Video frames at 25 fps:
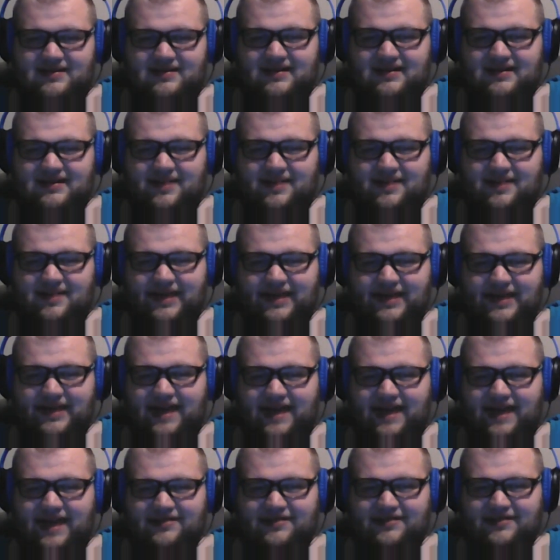play
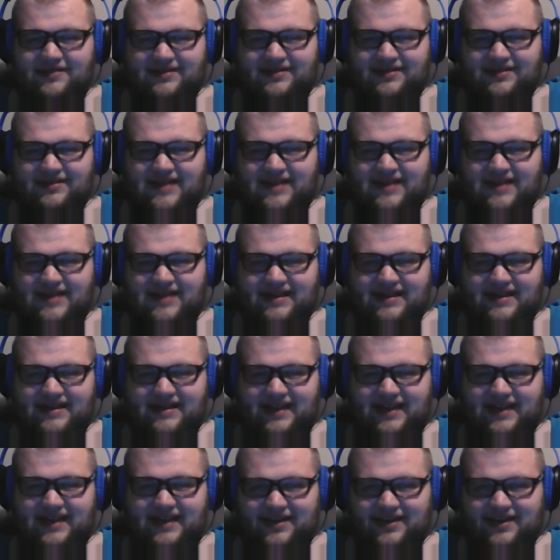Arizona State, get
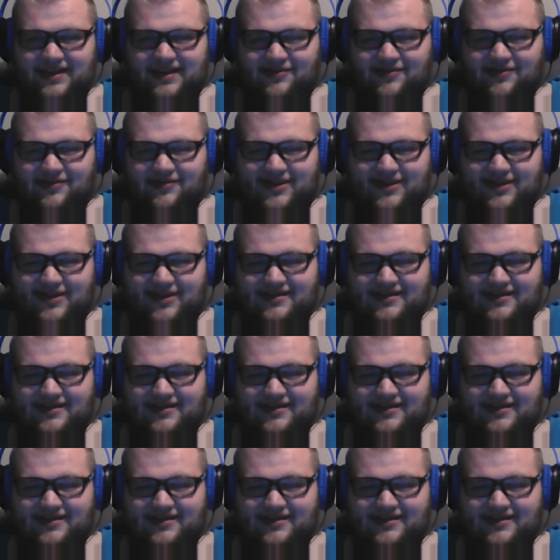another win.